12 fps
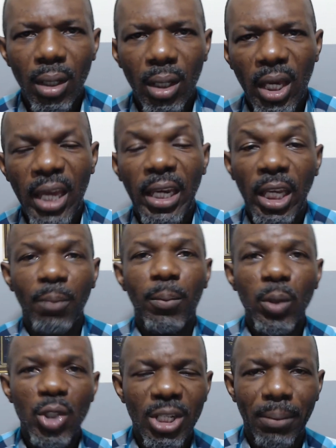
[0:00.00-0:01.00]
In
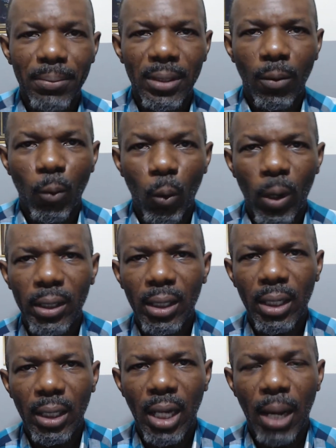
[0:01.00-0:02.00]
Hebrews chapter 12
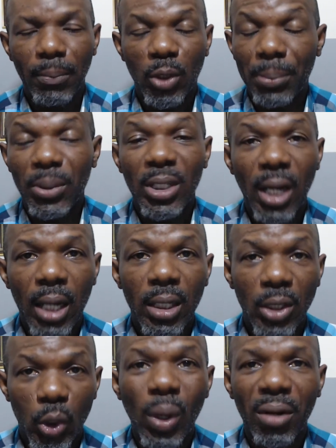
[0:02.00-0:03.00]

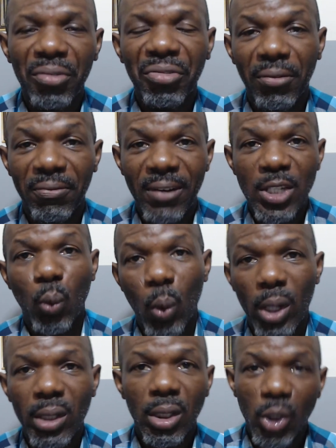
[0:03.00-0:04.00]
from verse
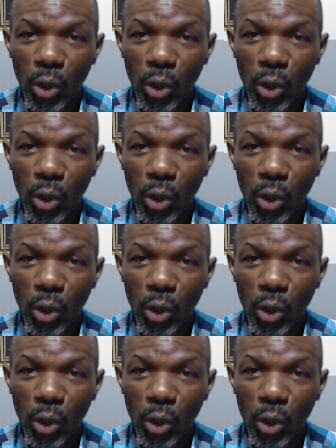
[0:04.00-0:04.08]
1 to